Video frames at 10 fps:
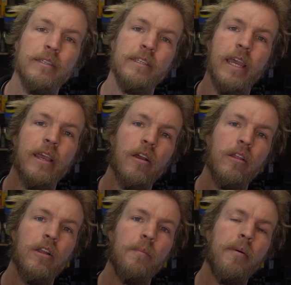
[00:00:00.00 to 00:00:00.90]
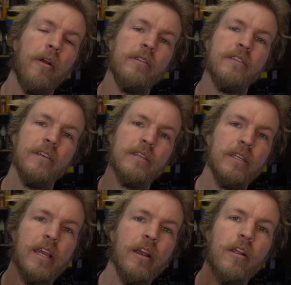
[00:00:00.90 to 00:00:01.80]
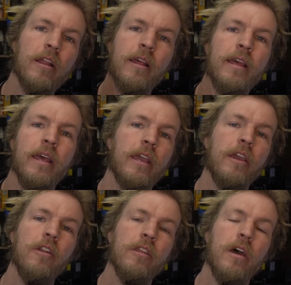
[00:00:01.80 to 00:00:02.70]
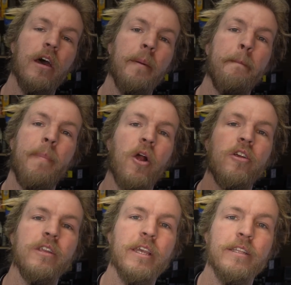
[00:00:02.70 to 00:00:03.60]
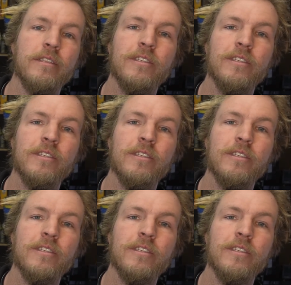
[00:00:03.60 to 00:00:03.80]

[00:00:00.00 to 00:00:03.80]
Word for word: let's take our little parts list here and go to the part getting